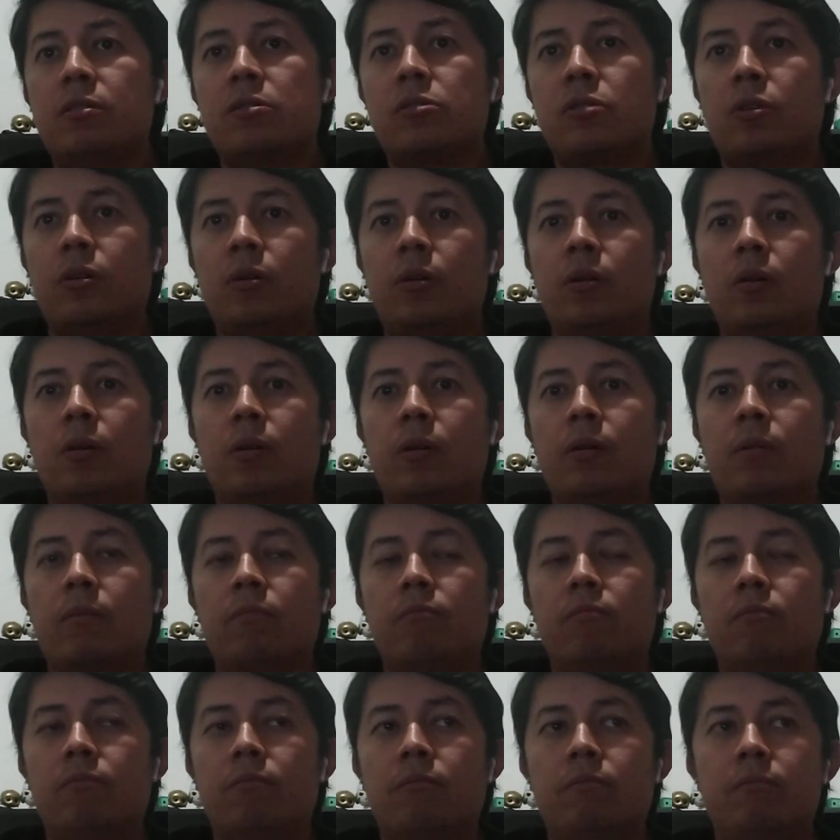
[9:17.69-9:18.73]
So
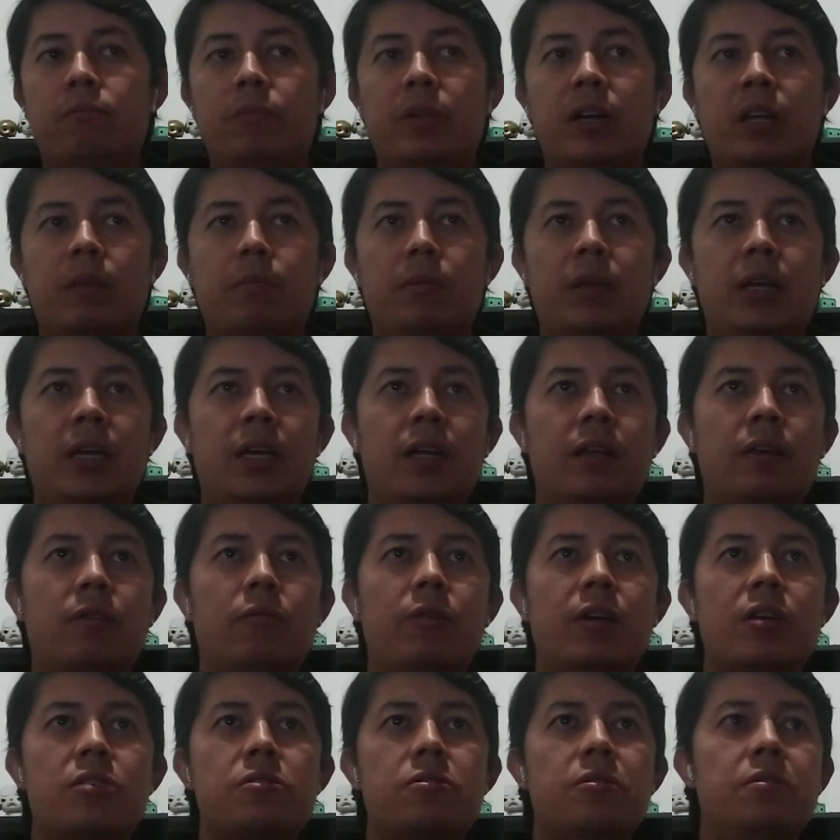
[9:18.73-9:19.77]
bring me any
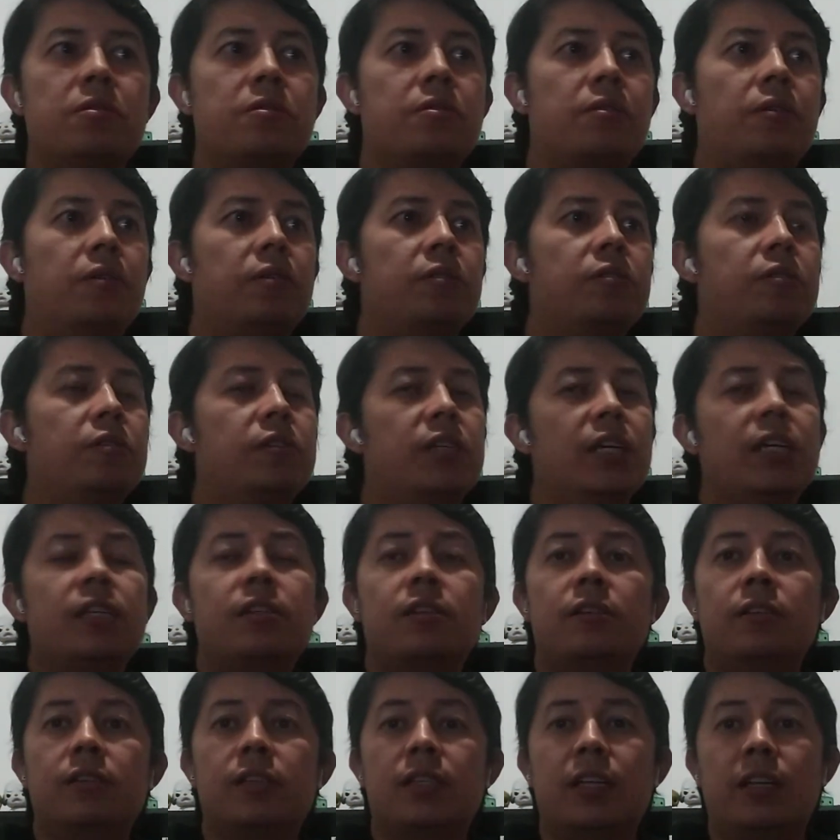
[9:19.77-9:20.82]
questions or
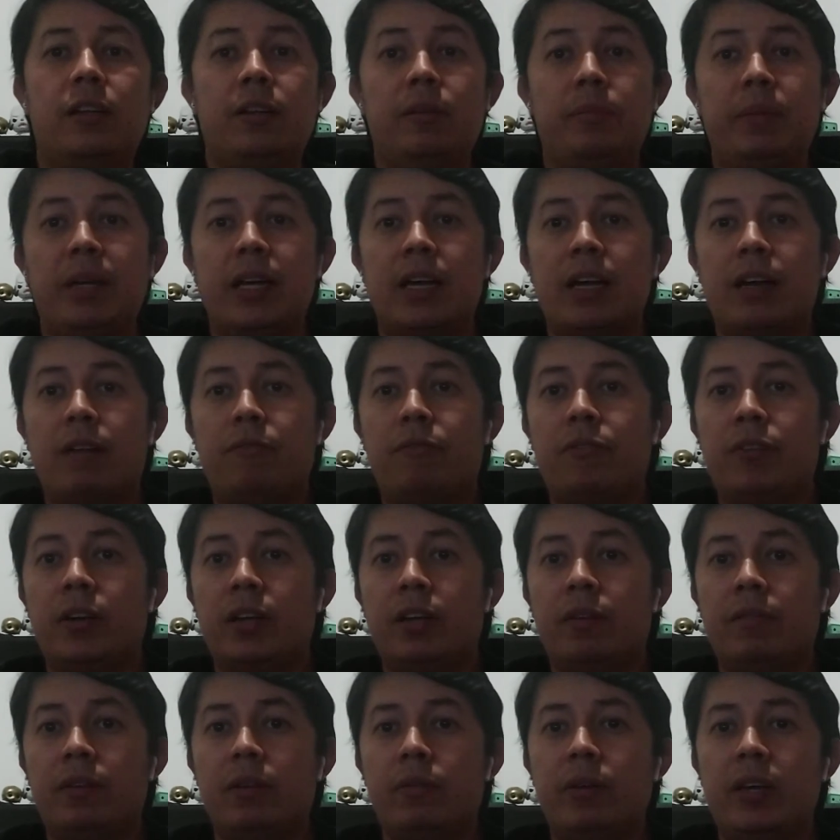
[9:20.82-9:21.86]
suggestions that you may have for the
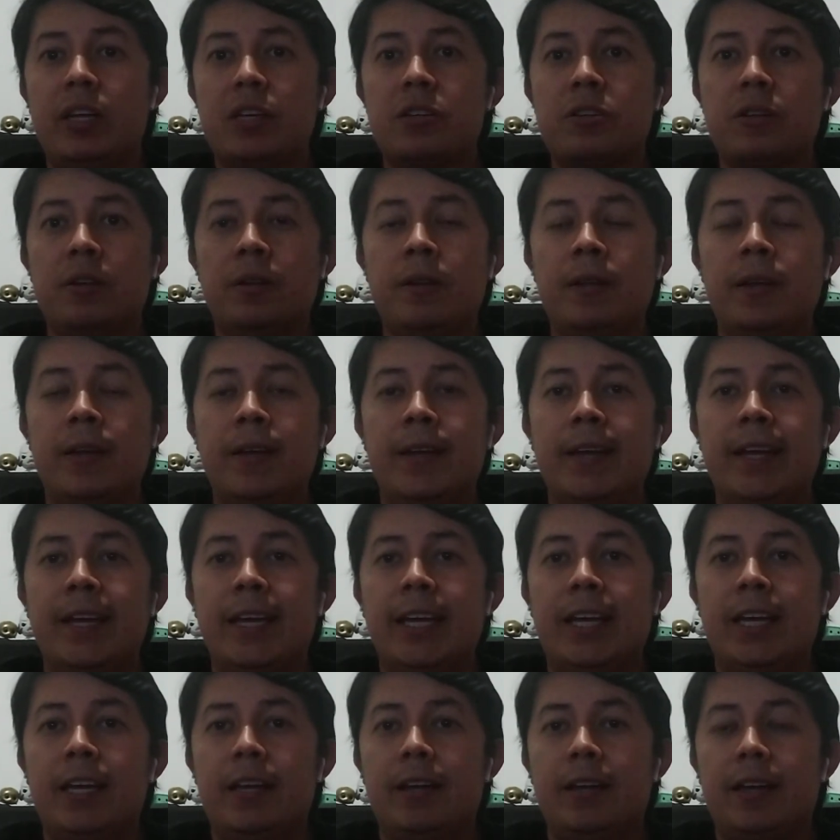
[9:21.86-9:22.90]
evaluation.
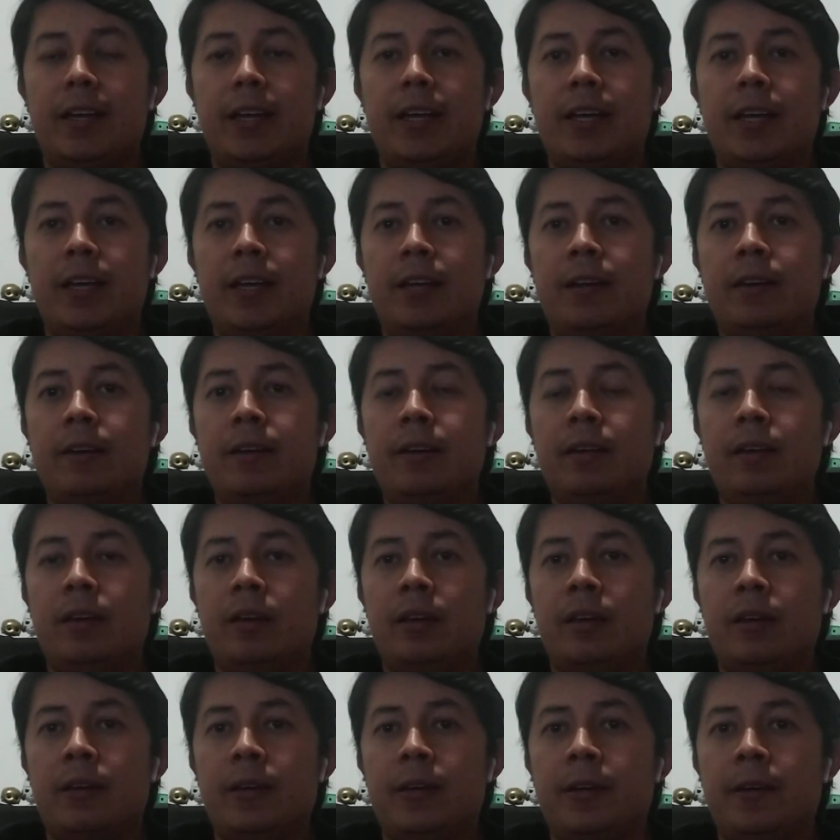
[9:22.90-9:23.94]
And
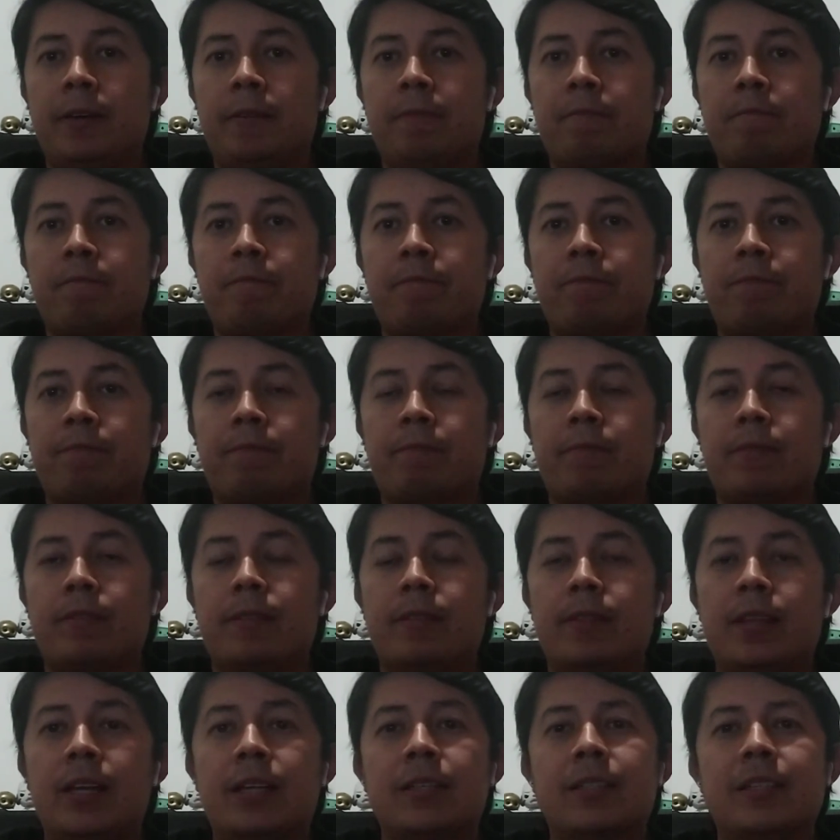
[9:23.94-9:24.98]

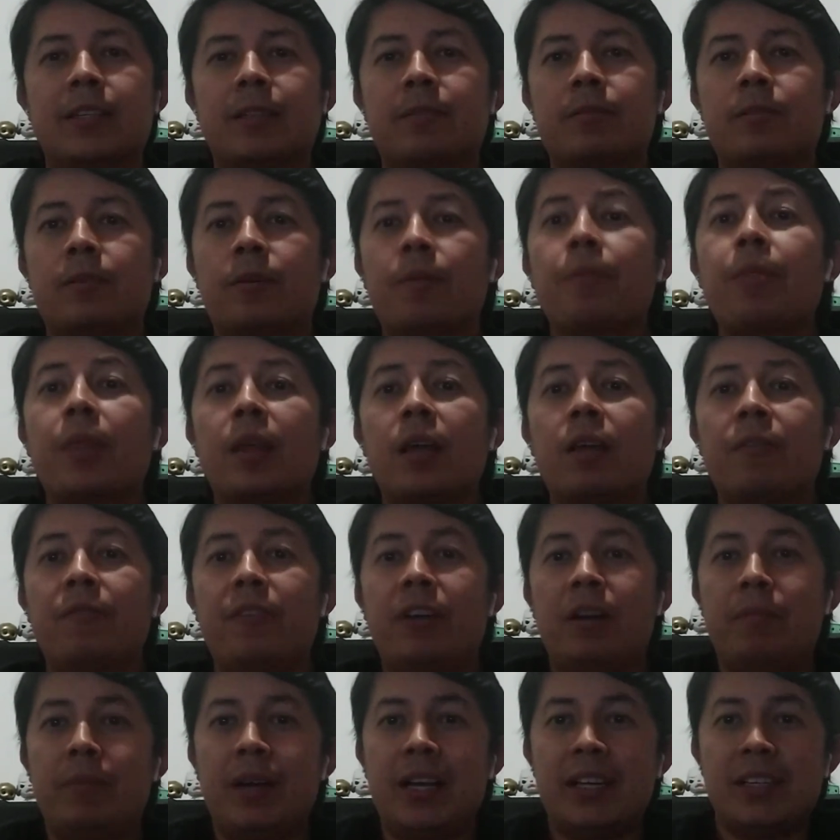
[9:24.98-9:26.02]
that's it. So thank you
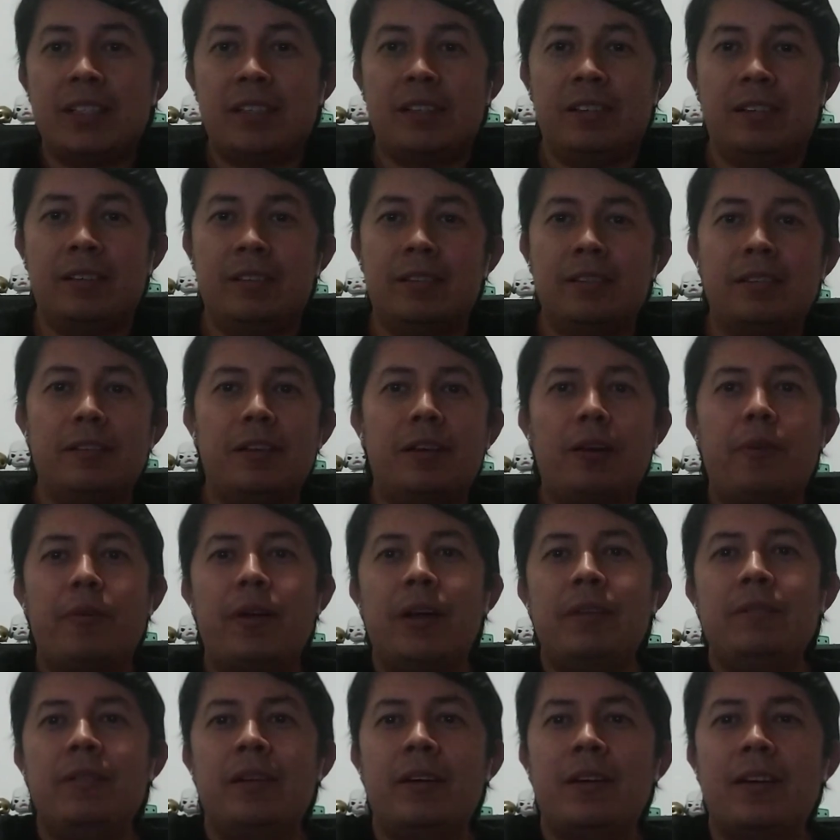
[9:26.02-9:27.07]
very much. See you
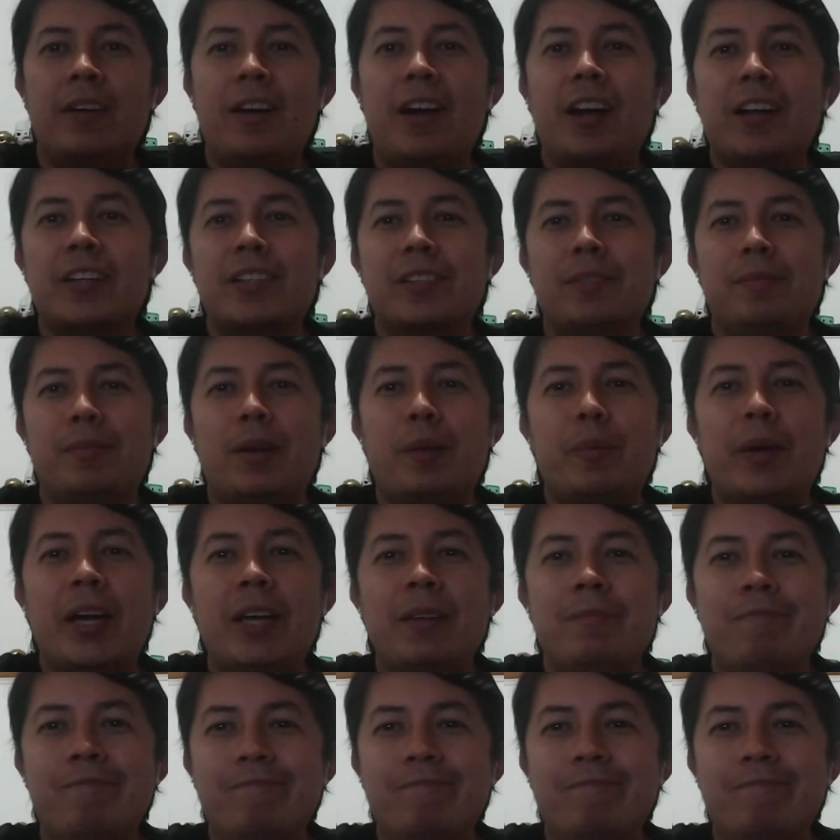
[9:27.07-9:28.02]
around. Hugs. Bye bye.